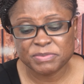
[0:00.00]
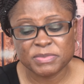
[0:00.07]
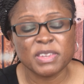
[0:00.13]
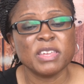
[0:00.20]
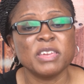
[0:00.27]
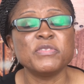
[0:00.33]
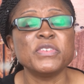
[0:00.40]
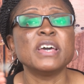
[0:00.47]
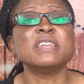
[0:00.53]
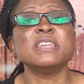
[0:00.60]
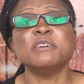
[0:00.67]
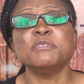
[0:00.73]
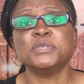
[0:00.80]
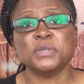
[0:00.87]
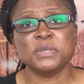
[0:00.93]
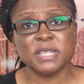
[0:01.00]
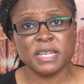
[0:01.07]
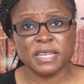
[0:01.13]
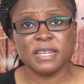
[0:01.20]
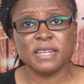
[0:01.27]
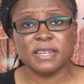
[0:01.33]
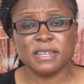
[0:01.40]
If you are new to
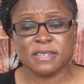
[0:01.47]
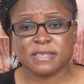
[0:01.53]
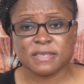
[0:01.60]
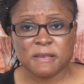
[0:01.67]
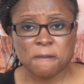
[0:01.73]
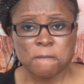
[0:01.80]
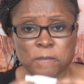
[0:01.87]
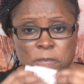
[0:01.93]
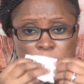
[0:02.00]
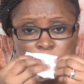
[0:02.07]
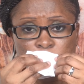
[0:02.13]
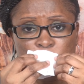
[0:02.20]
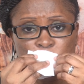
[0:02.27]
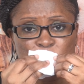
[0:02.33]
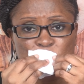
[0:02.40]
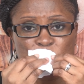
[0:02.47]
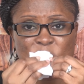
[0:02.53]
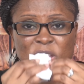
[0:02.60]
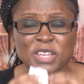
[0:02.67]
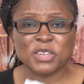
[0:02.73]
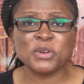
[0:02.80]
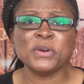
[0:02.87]
taking this,
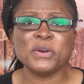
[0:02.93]
you